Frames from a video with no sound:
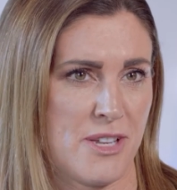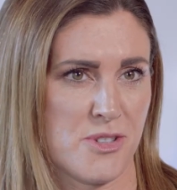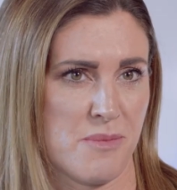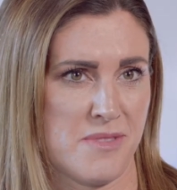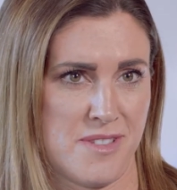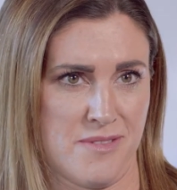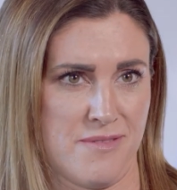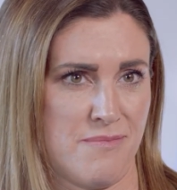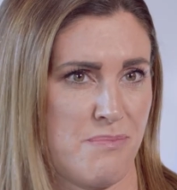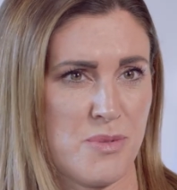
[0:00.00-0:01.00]
bedrooms
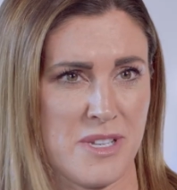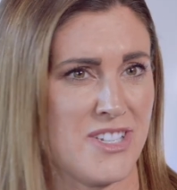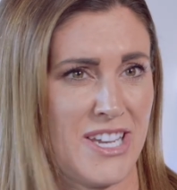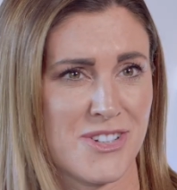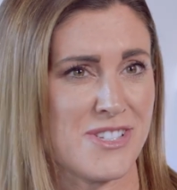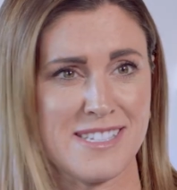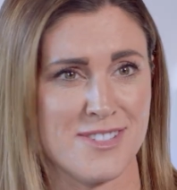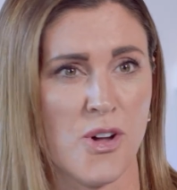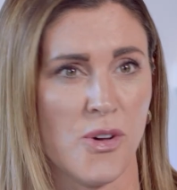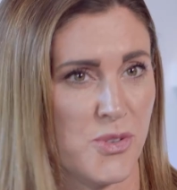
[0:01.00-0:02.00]
between genders is
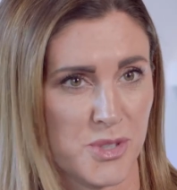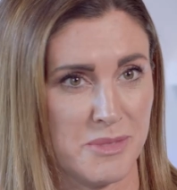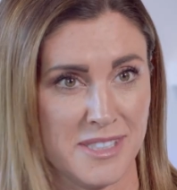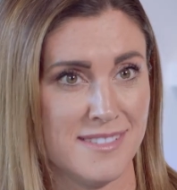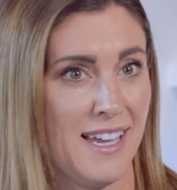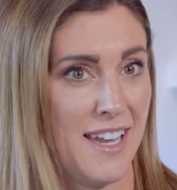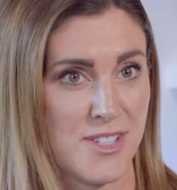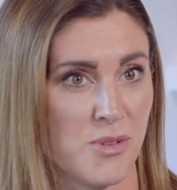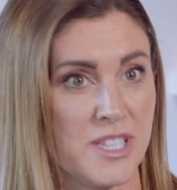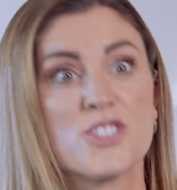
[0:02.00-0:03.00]
not normal
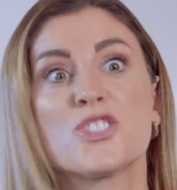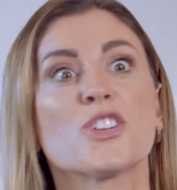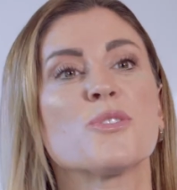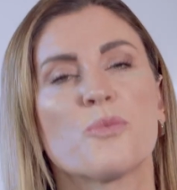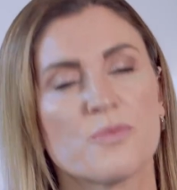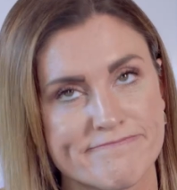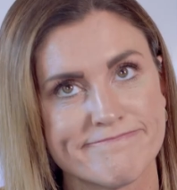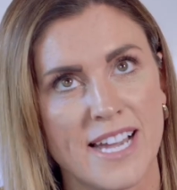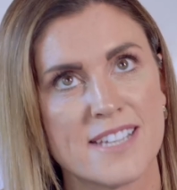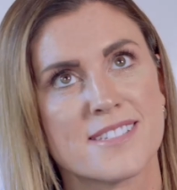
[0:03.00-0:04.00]
at all, and
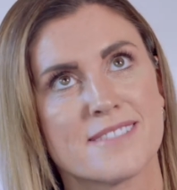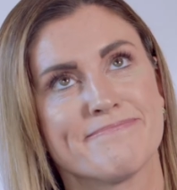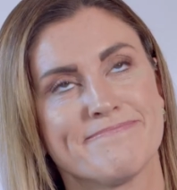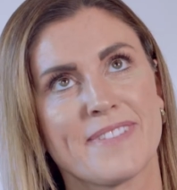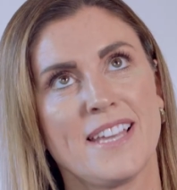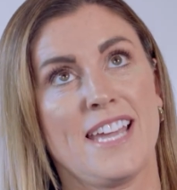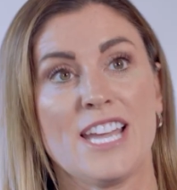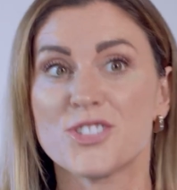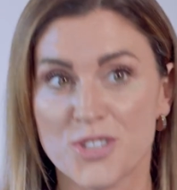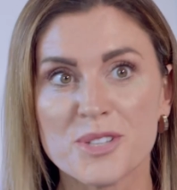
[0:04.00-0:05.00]

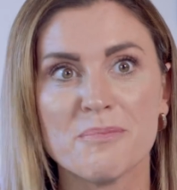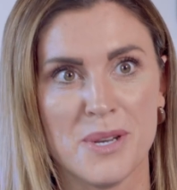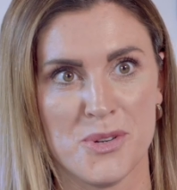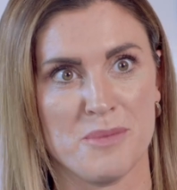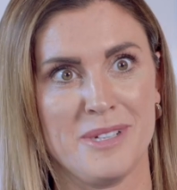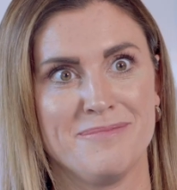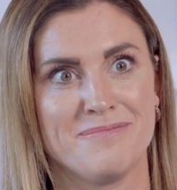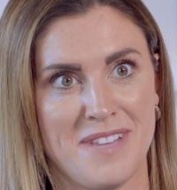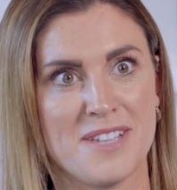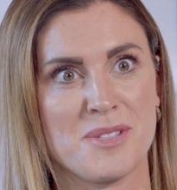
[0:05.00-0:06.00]
it shouldn't be normal.
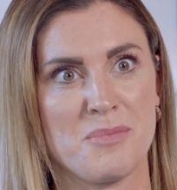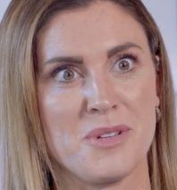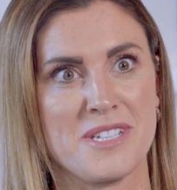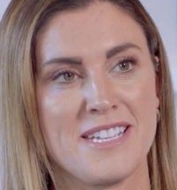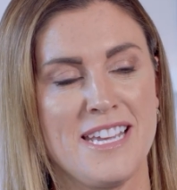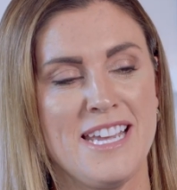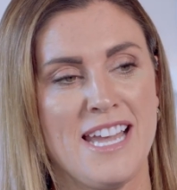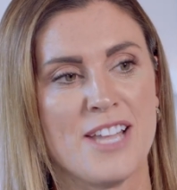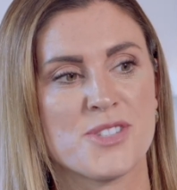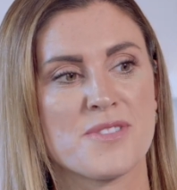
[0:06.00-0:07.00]
That's the point.
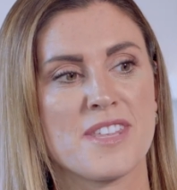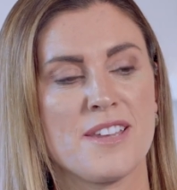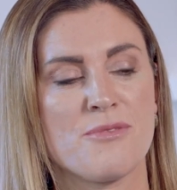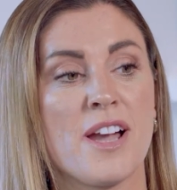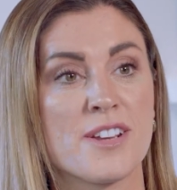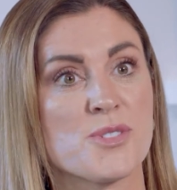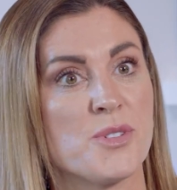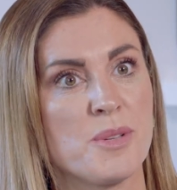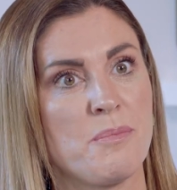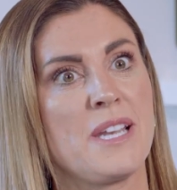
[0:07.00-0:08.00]
And so the riders all
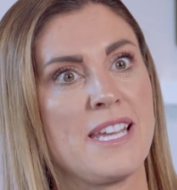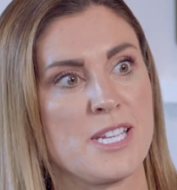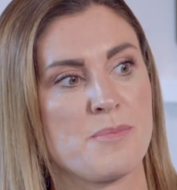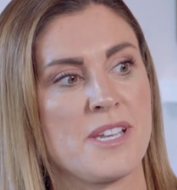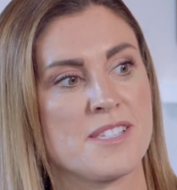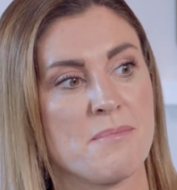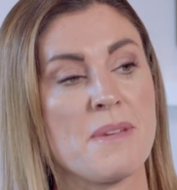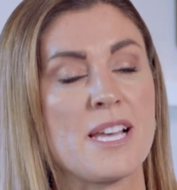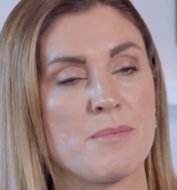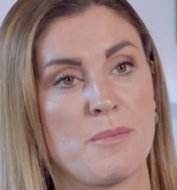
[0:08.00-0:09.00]
complained because the
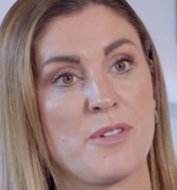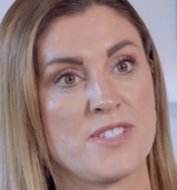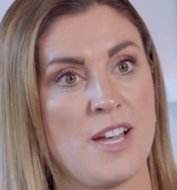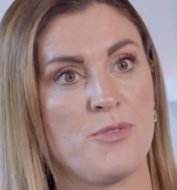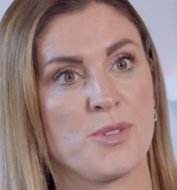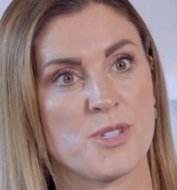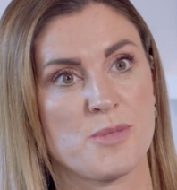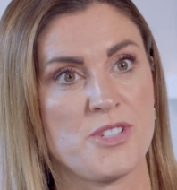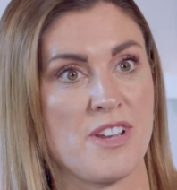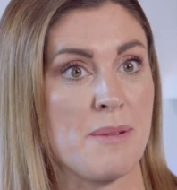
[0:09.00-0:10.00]
male member of staff would also
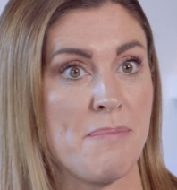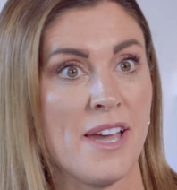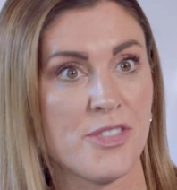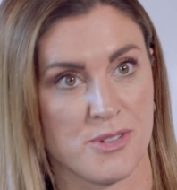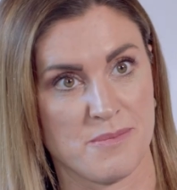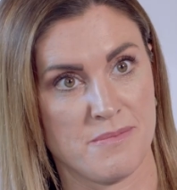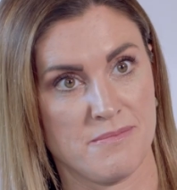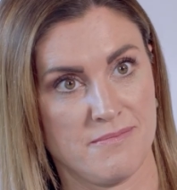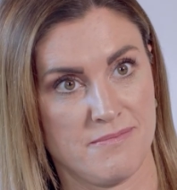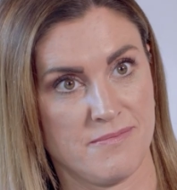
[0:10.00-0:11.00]
be sharing bathroom
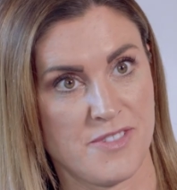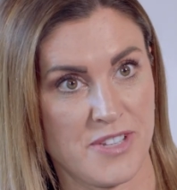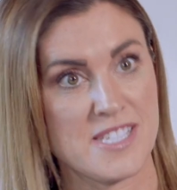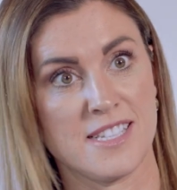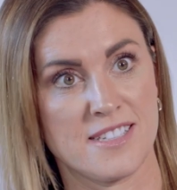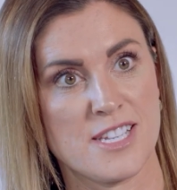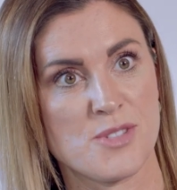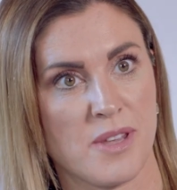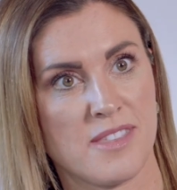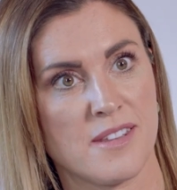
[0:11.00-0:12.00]

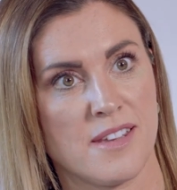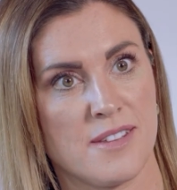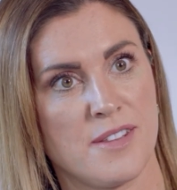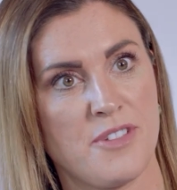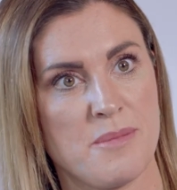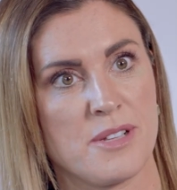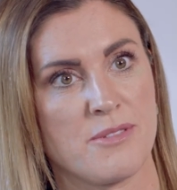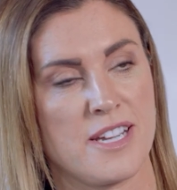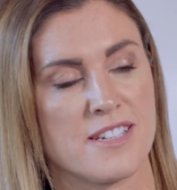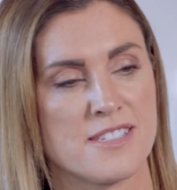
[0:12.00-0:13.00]
facilities with the female
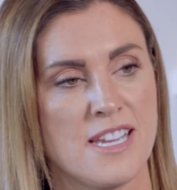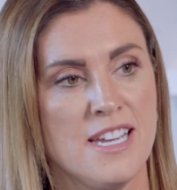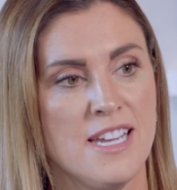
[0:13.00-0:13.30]
riders.